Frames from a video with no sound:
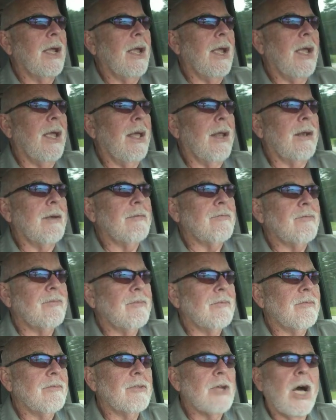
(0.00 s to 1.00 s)
and
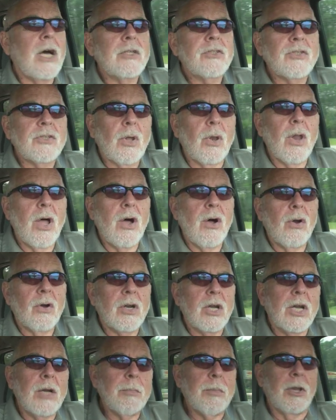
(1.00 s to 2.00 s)
not so
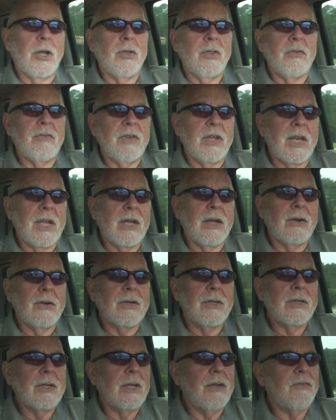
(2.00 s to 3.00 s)
long to upload the video.